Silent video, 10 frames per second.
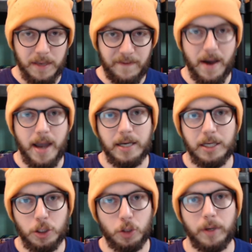find
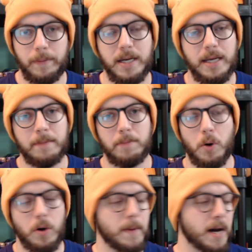enjoyment in
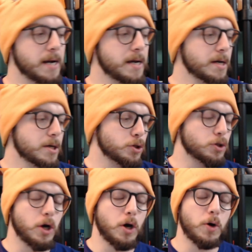Pokemon.
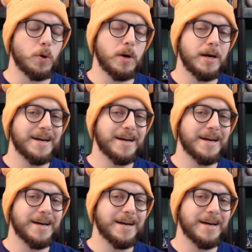So